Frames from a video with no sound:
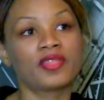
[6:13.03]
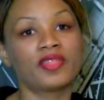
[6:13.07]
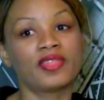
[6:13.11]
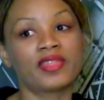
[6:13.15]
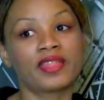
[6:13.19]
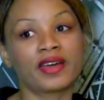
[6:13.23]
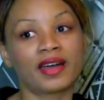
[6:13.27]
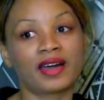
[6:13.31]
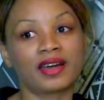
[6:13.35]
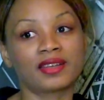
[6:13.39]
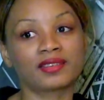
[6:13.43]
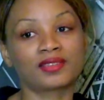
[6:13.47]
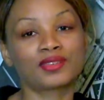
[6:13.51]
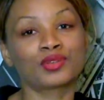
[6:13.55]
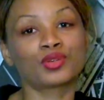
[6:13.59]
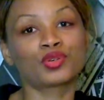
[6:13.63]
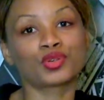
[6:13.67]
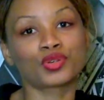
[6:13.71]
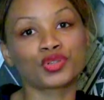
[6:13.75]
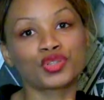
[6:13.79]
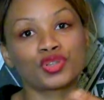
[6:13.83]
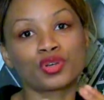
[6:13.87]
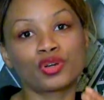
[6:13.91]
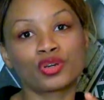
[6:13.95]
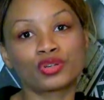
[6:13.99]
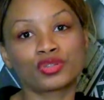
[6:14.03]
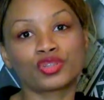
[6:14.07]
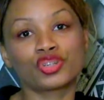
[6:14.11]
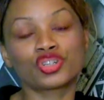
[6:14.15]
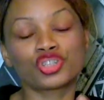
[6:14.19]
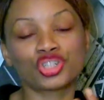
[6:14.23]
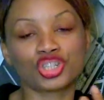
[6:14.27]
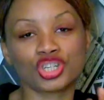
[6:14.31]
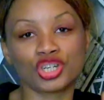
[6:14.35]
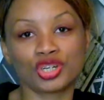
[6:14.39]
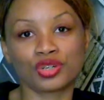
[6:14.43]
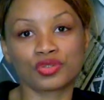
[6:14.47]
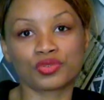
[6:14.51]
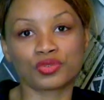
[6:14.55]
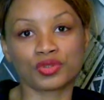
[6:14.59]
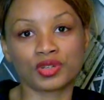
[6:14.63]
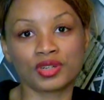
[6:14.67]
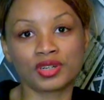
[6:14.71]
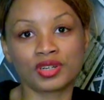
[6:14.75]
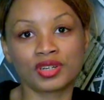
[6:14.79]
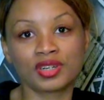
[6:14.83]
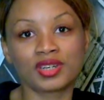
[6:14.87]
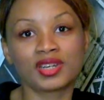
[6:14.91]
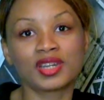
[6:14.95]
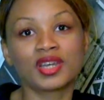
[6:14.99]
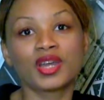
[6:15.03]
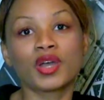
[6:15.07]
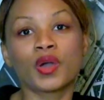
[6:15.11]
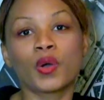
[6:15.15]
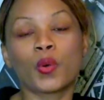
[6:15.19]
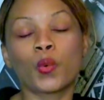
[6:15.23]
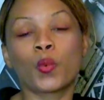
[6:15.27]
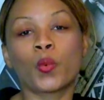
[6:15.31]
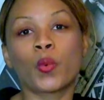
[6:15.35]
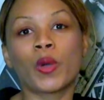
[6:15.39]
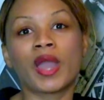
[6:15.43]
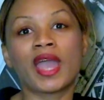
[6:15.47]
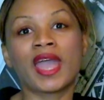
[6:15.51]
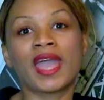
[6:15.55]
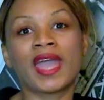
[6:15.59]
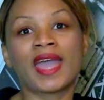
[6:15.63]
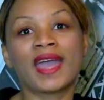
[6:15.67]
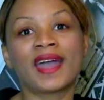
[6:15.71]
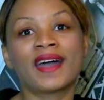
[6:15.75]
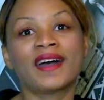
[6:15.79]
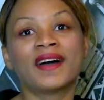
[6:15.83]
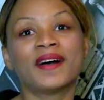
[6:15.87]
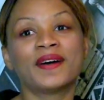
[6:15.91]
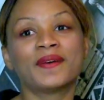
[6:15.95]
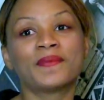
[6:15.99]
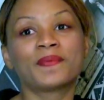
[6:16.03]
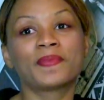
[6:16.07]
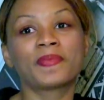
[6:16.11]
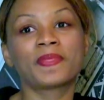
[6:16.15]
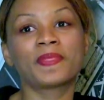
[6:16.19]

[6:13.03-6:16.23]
that you know certain children were